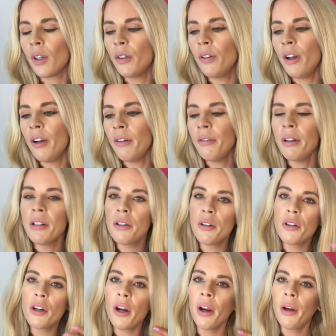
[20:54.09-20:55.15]
No
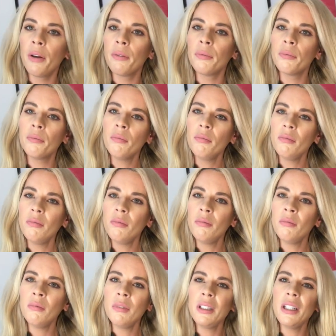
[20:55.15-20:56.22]
residue.
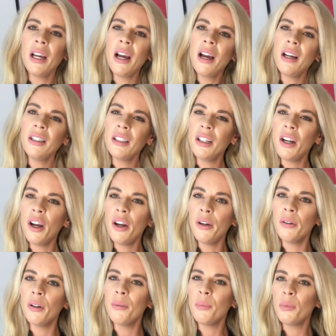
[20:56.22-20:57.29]
Yeah, I don't know.
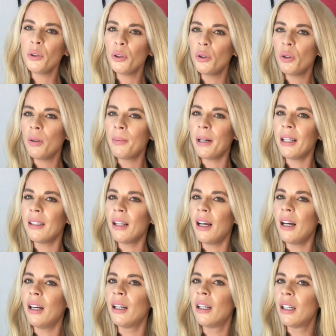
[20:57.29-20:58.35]
I'm not sure about
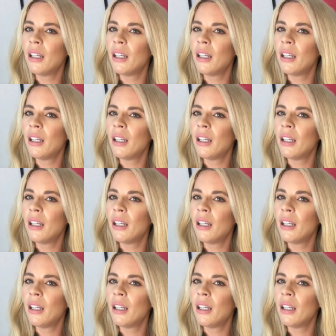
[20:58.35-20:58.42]
that.